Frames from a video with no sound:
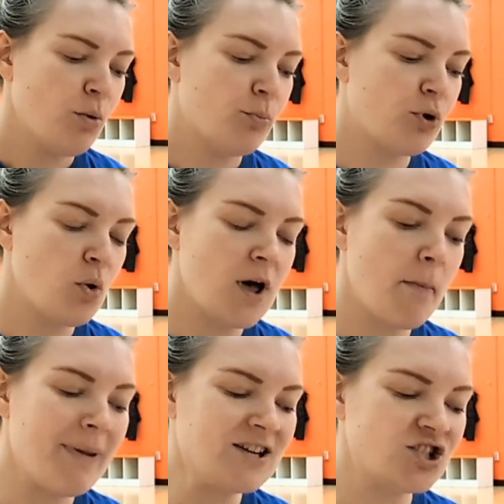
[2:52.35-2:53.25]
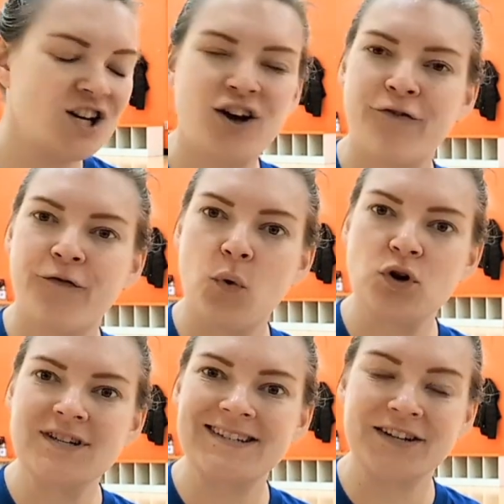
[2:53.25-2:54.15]
Prohibition of
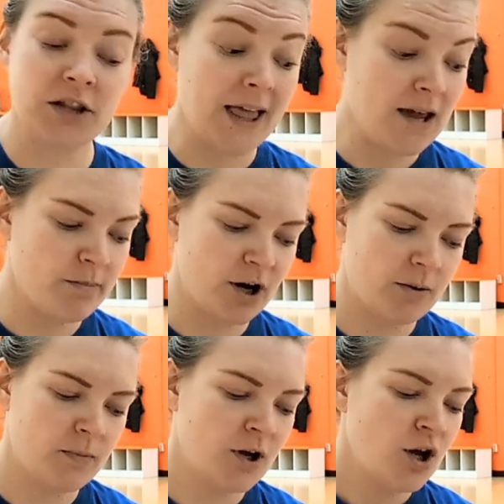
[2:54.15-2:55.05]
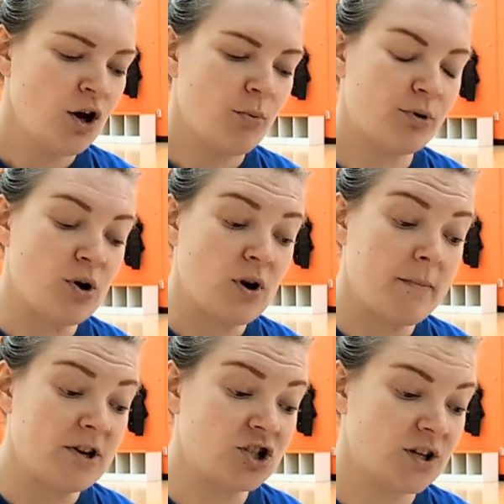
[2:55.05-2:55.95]
forced labor.
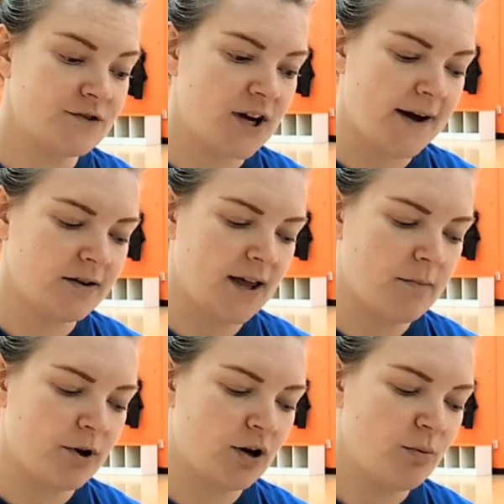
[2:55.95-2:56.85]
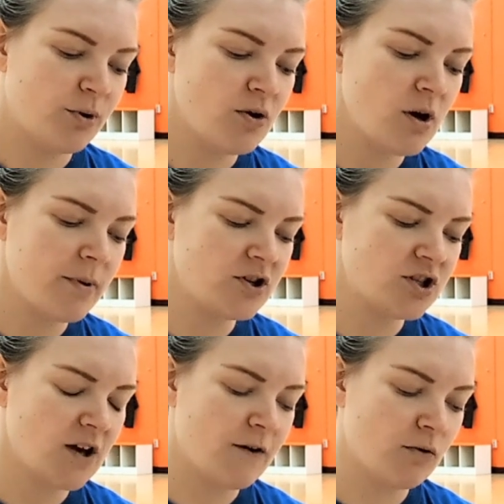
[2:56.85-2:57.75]
Prohibition of child labor.
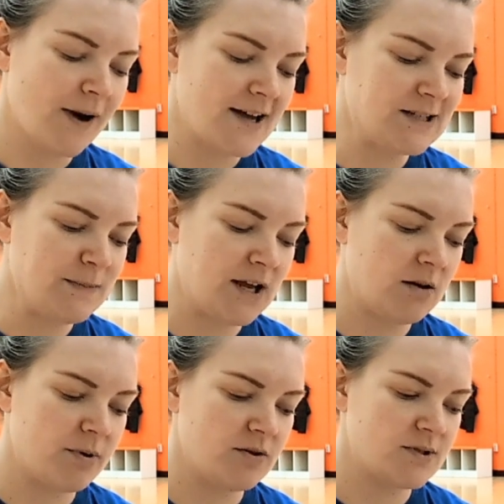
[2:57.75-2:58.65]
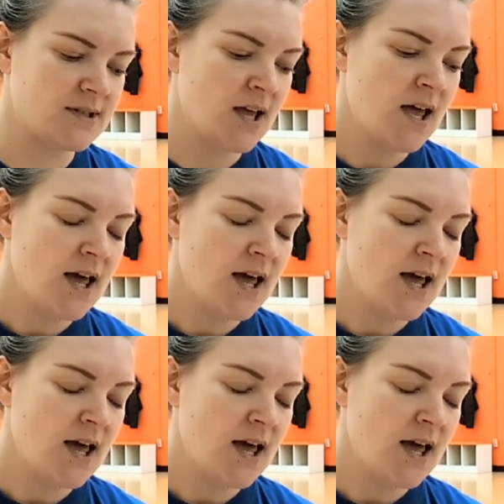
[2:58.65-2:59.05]
Prohibition of harassment and abuse.